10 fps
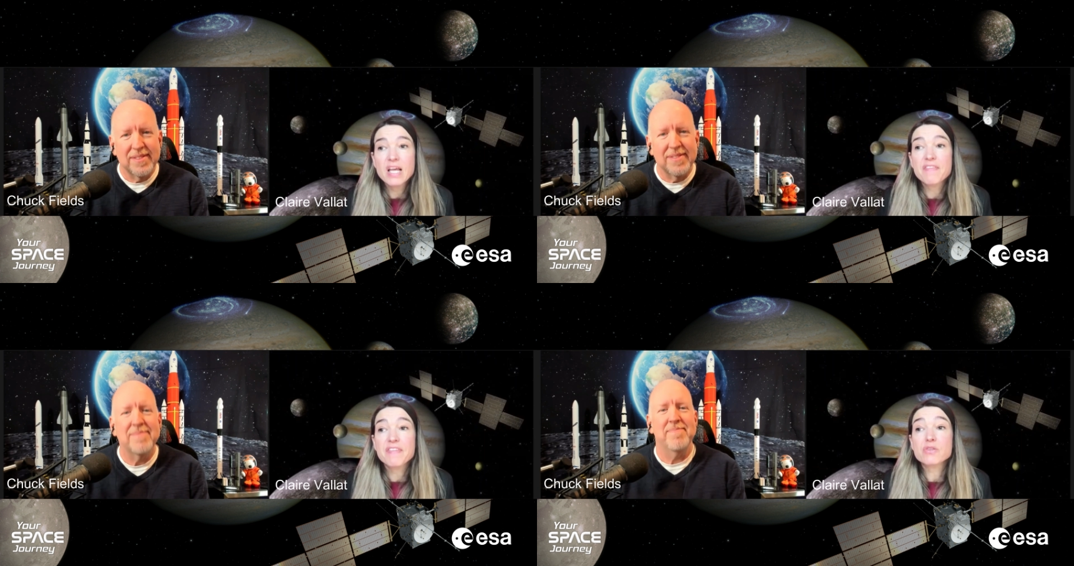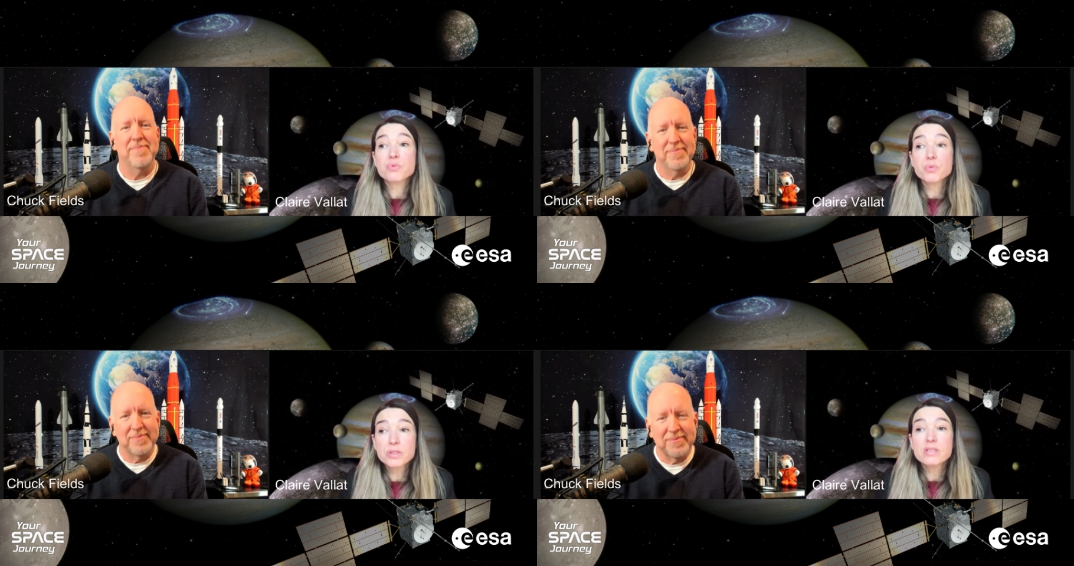Speaker 1: that
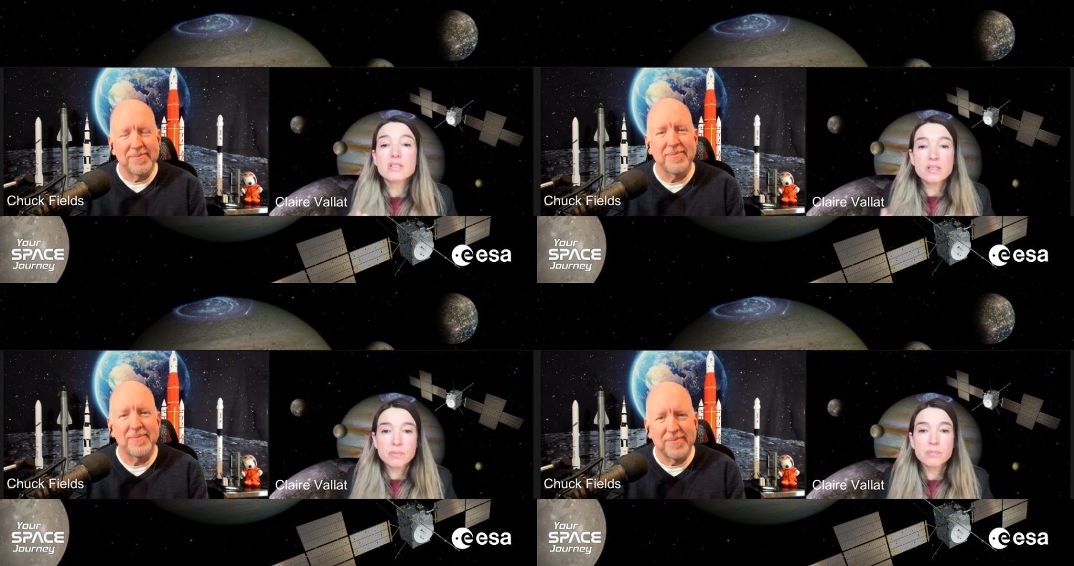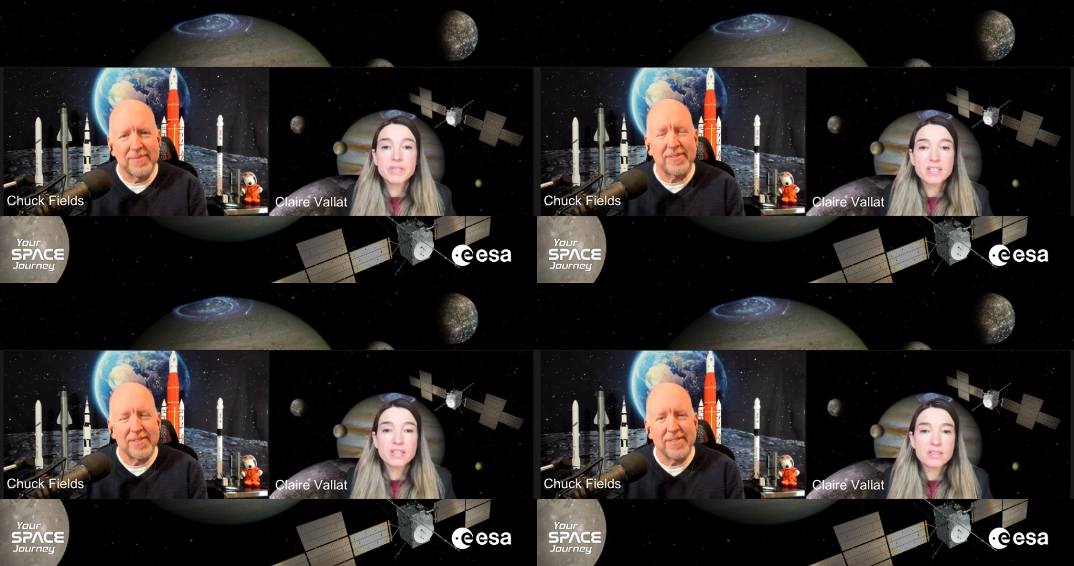would
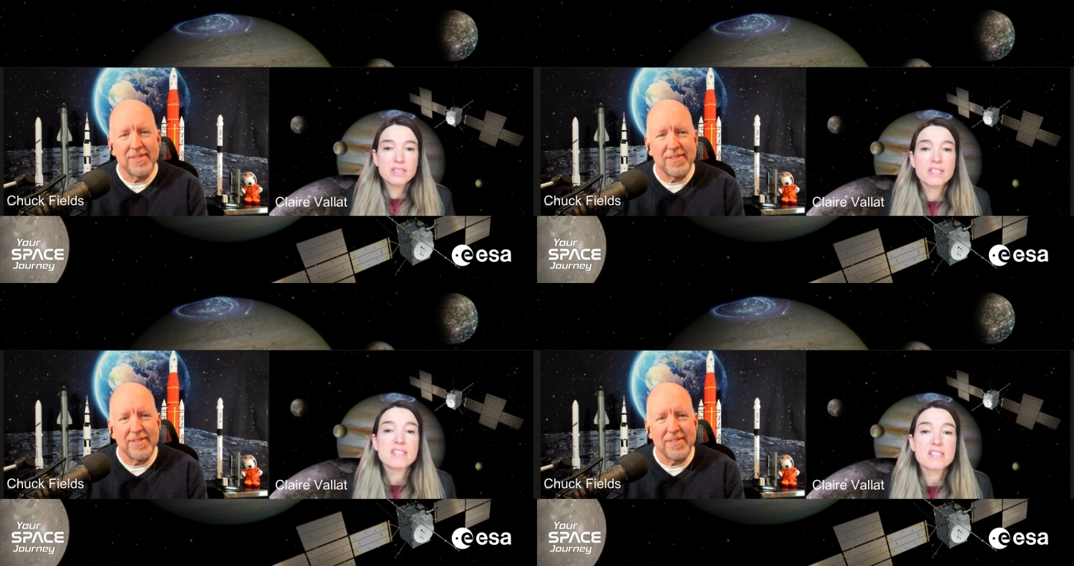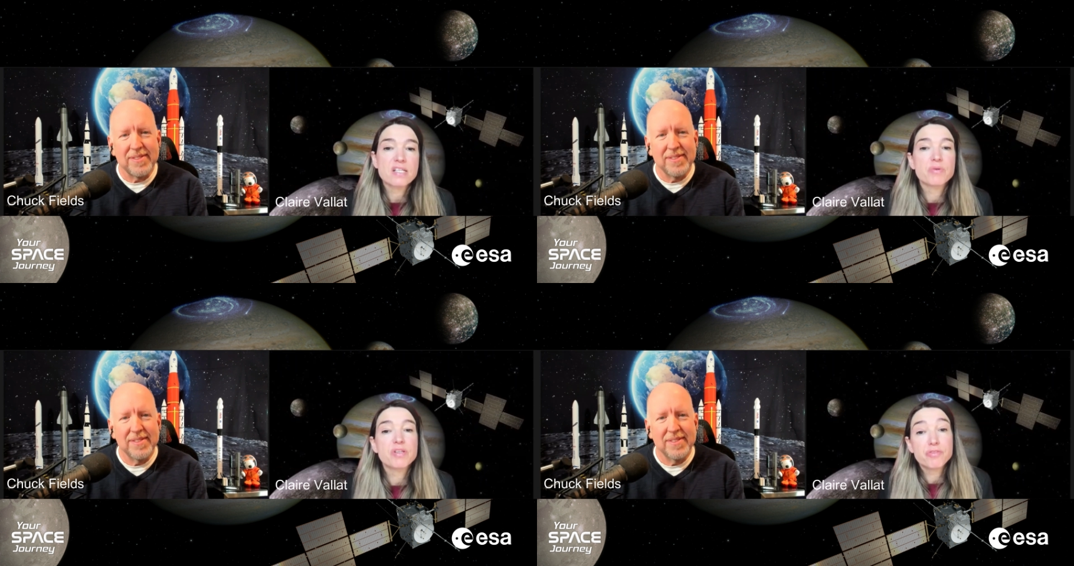be
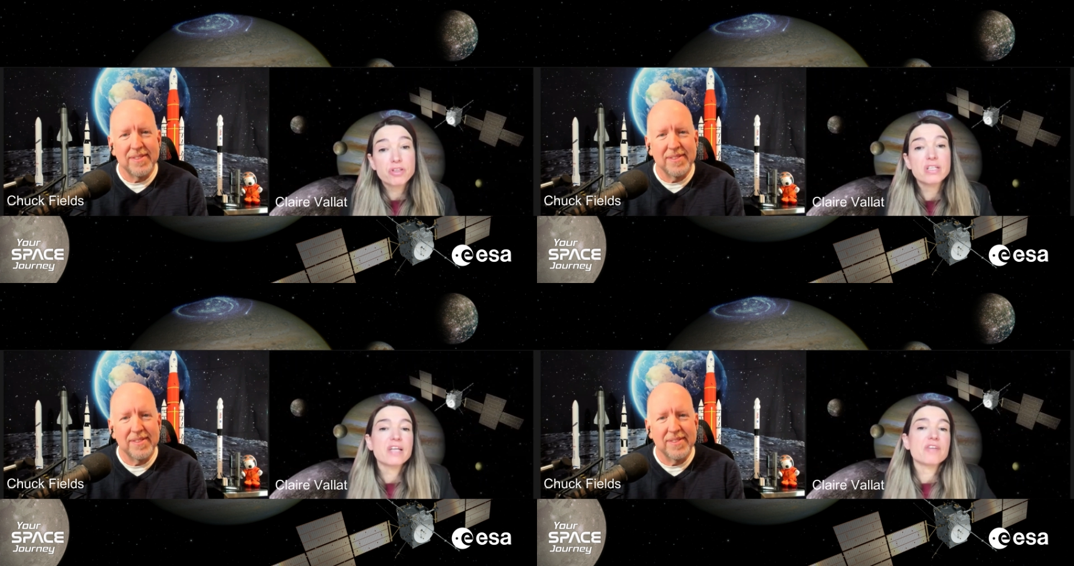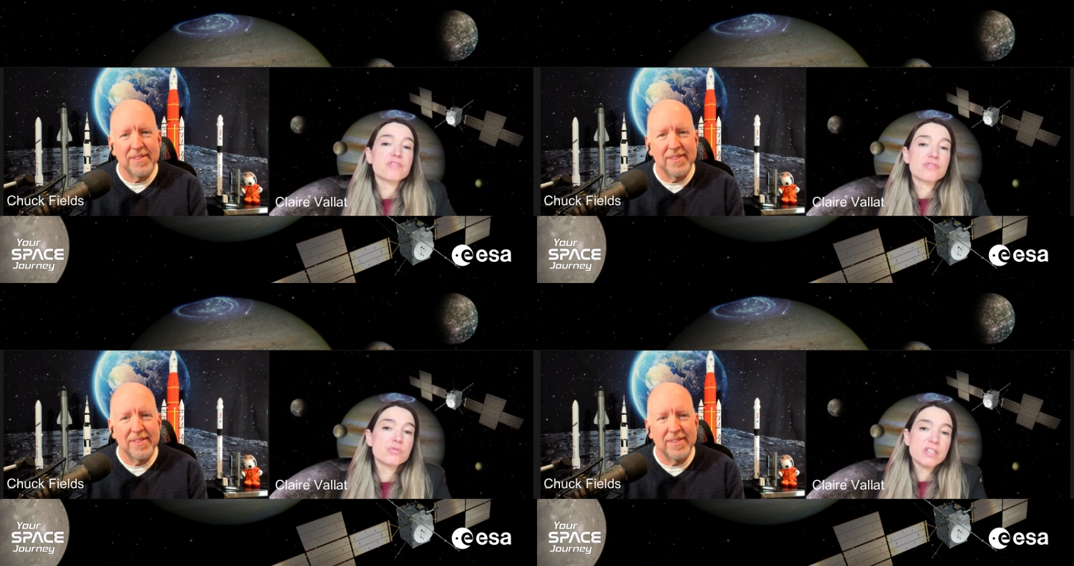necessary for the
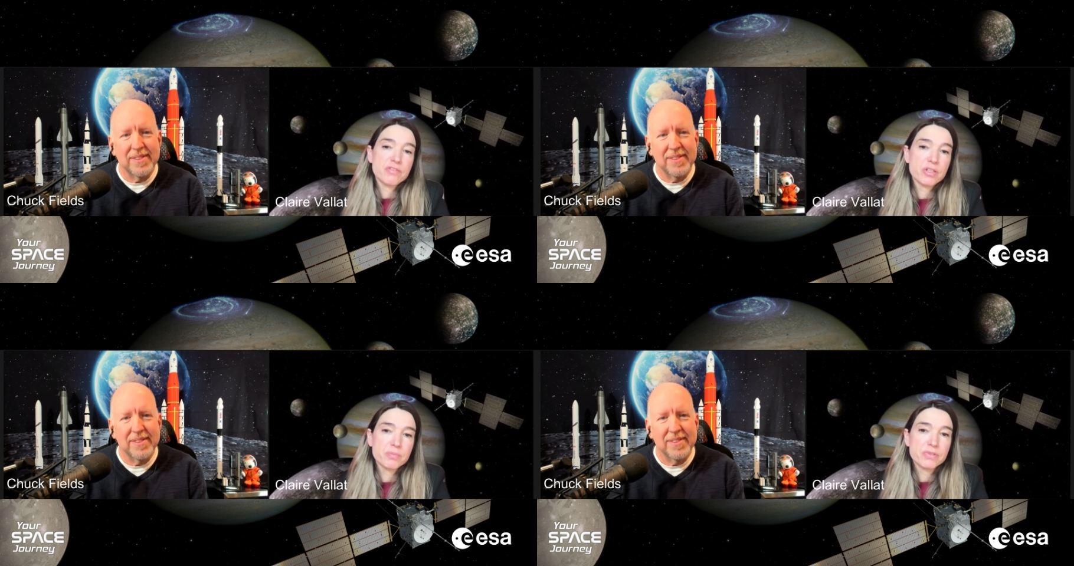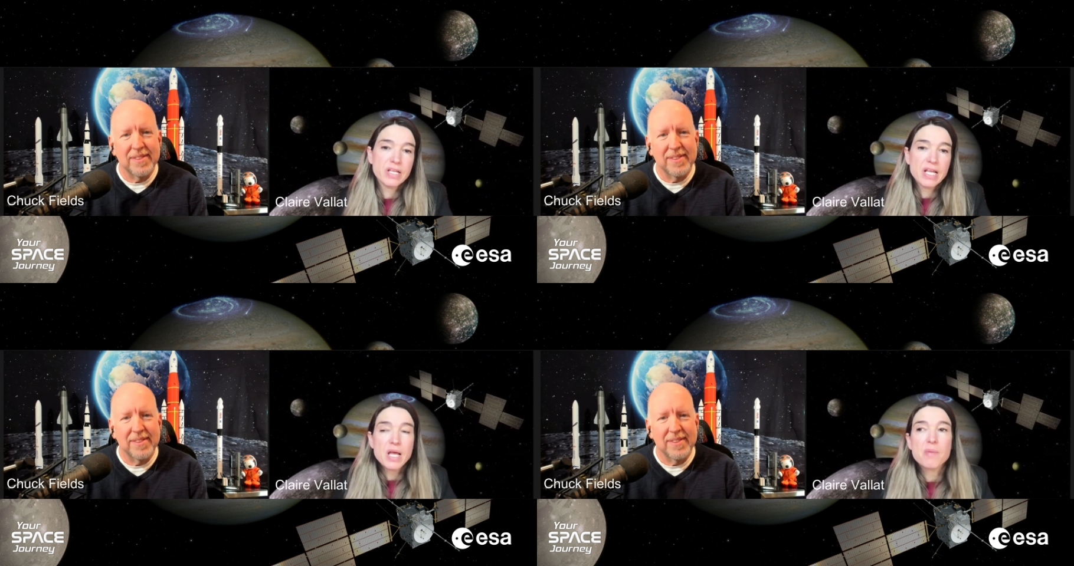life to develop.
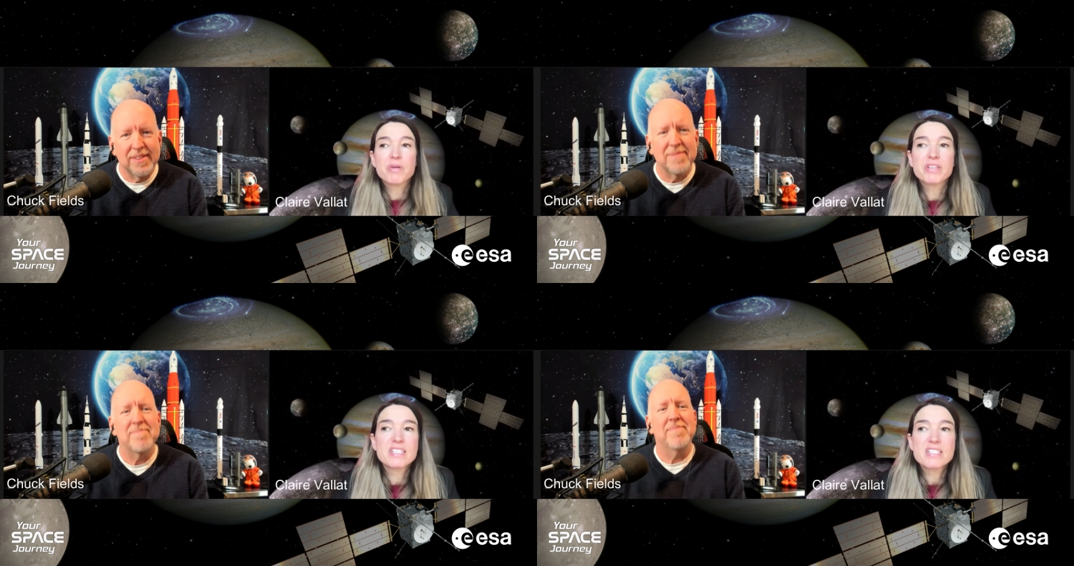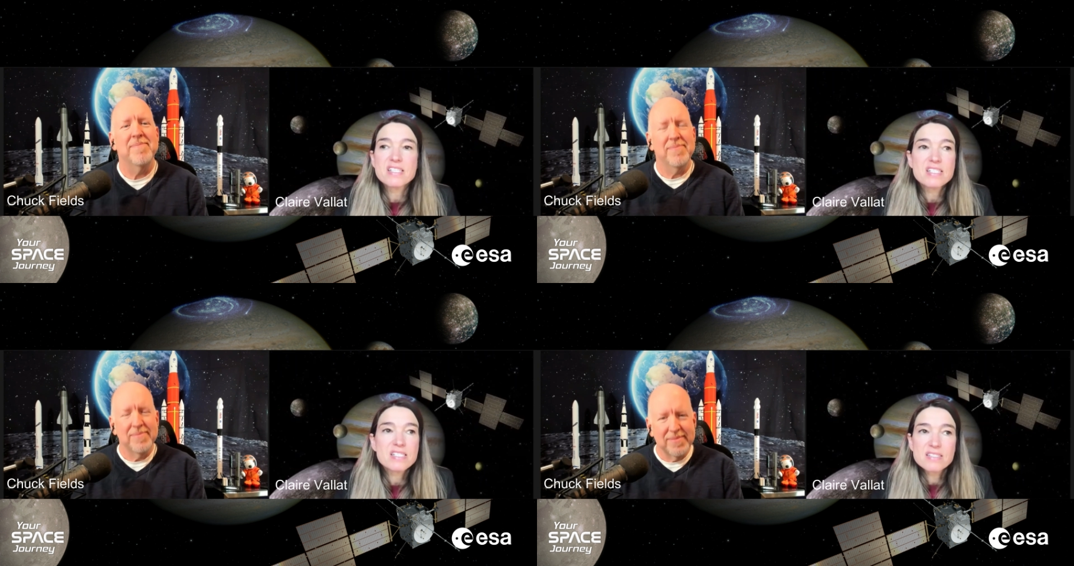But this
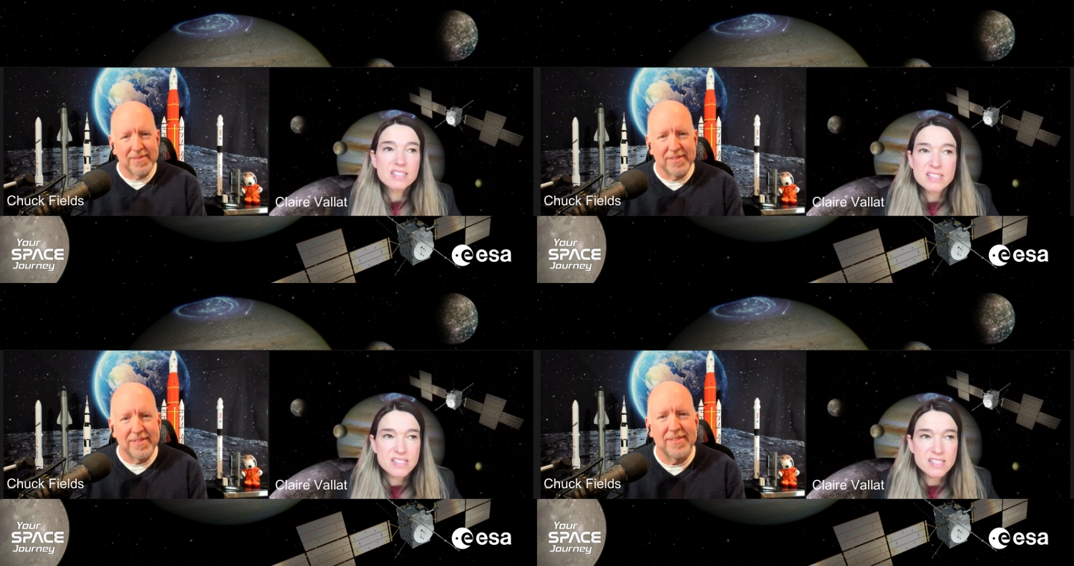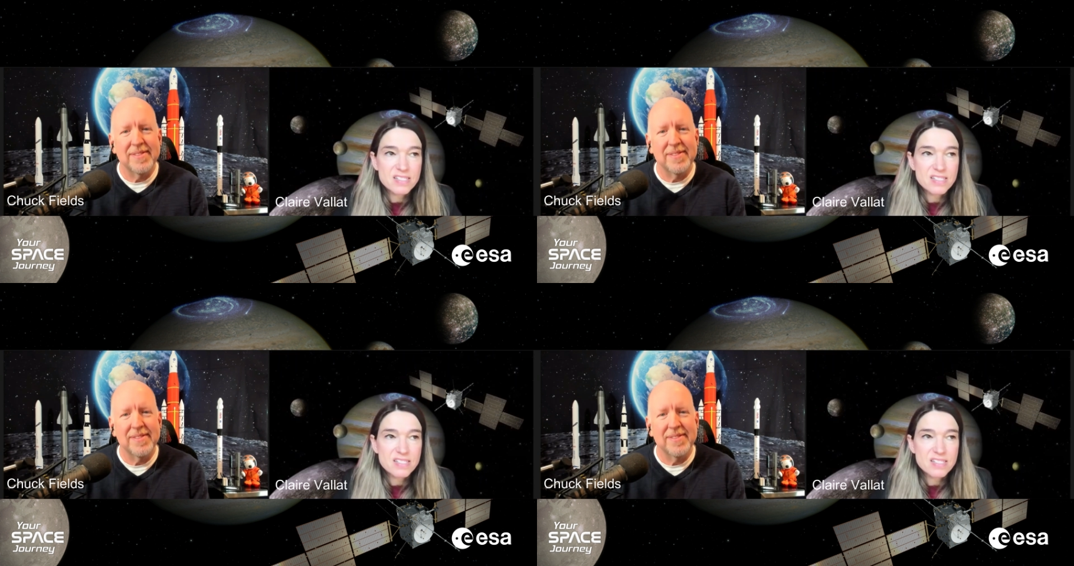is the